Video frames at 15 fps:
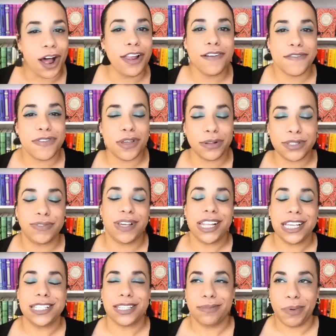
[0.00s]
All of those
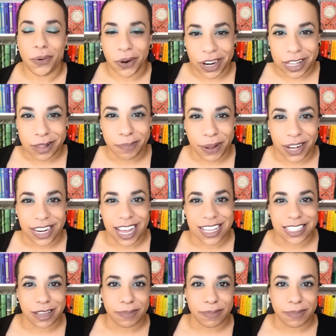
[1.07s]
feelings and more in the podcast